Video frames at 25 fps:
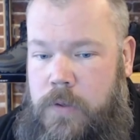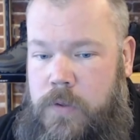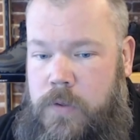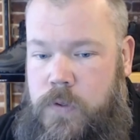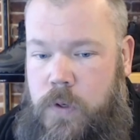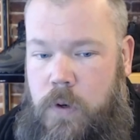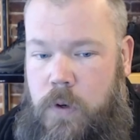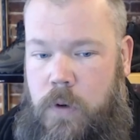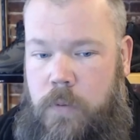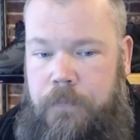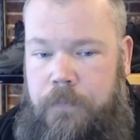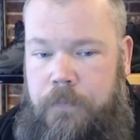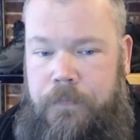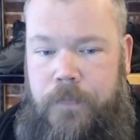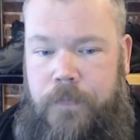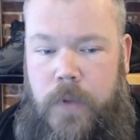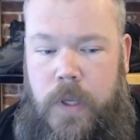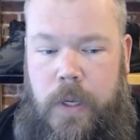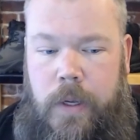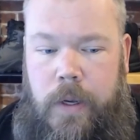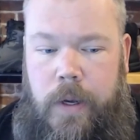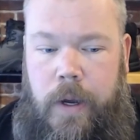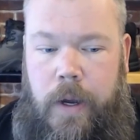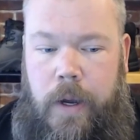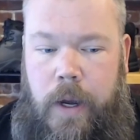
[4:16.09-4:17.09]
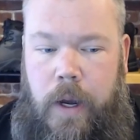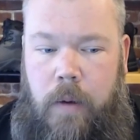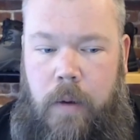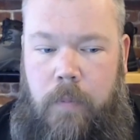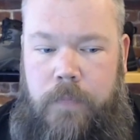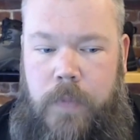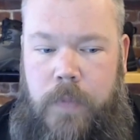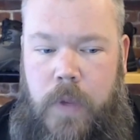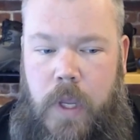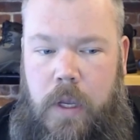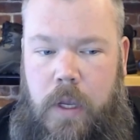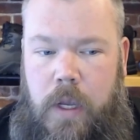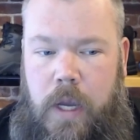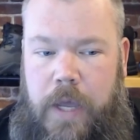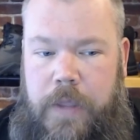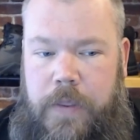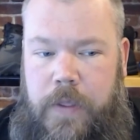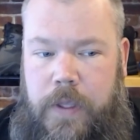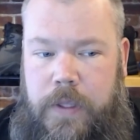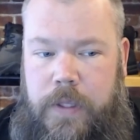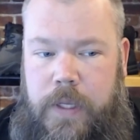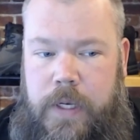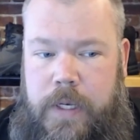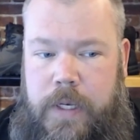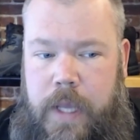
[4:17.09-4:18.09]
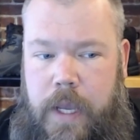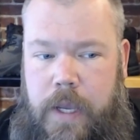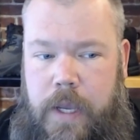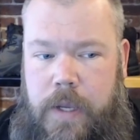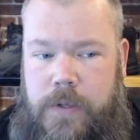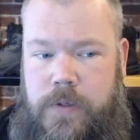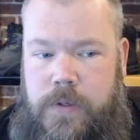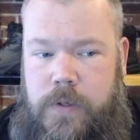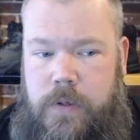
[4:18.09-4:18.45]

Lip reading: So I think the days